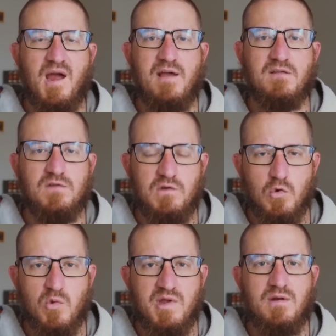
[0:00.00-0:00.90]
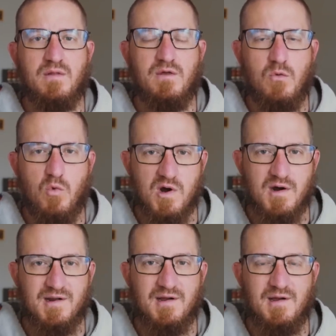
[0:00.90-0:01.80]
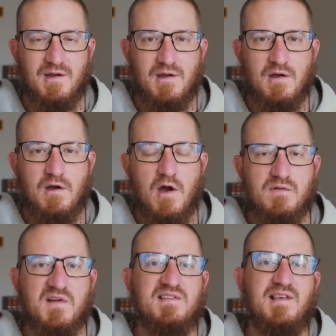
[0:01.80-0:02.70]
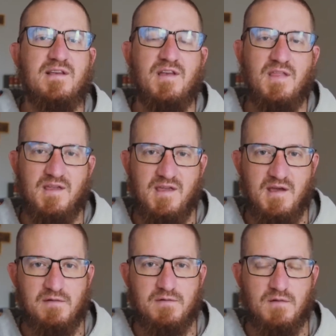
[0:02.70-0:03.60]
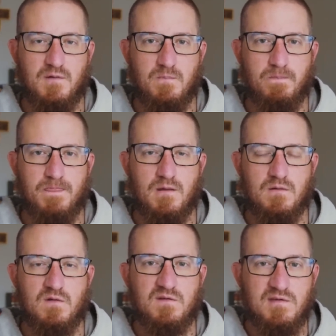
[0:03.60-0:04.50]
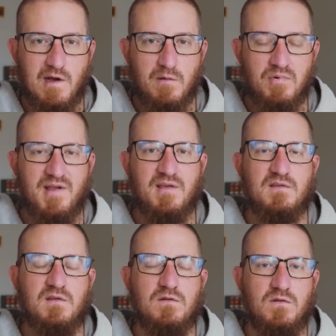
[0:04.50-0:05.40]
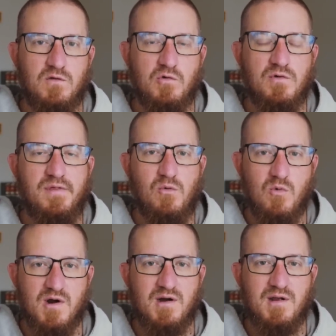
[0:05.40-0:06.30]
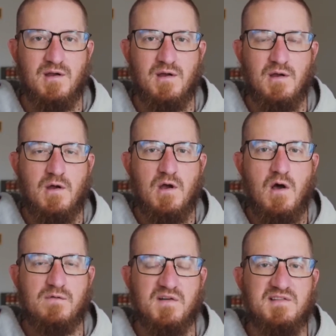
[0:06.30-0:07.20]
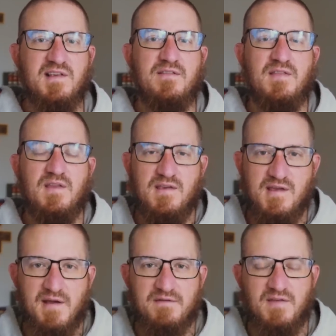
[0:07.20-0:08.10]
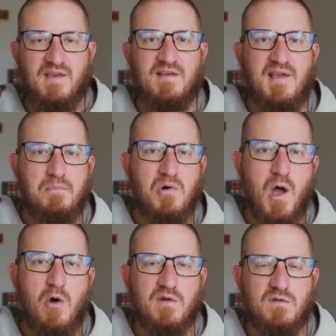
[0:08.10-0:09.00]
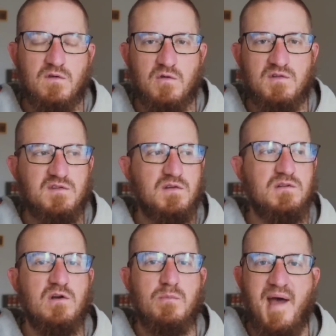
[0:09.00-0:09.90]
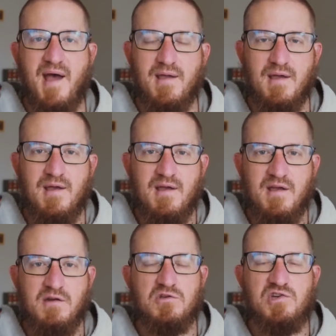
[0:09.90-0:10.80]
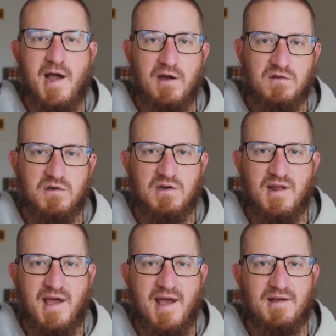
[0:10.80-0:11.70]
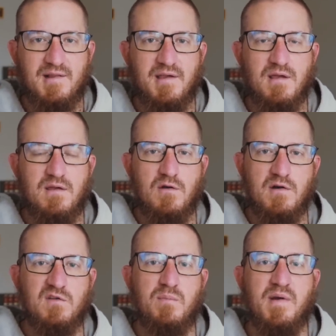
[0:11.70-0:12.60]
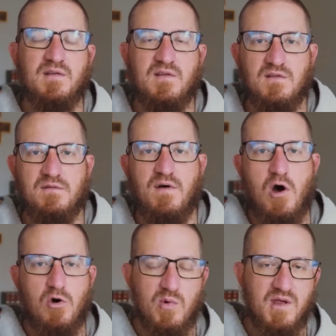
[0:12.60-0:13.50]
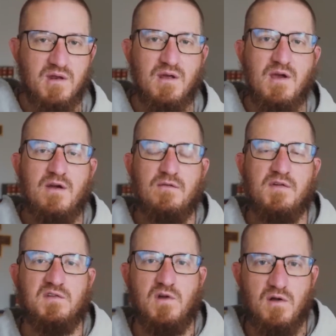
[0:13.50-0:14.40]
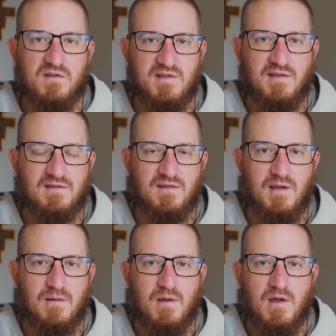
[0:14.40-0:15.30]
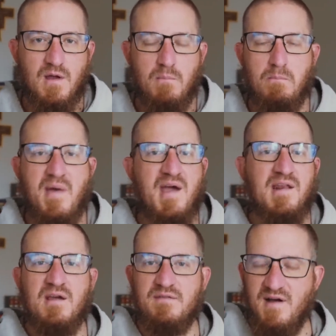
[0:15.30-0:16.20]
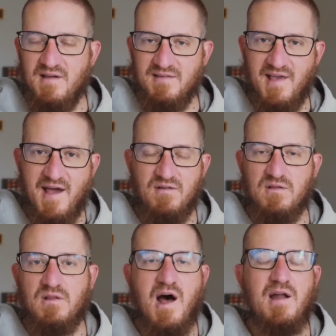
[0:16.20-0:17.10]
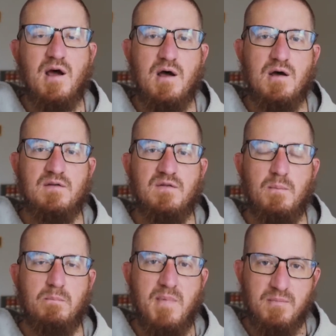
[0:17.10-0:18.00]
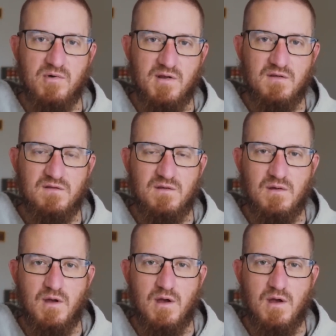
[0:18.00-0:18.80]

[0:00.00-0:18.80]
as doing the work of receiving the gift. To celebrate is to do the work of receiving the gift. And the example I always use is to look back in your childhood at like your experiences of Halloween versus All Saints Day. Many of us have a lot of memories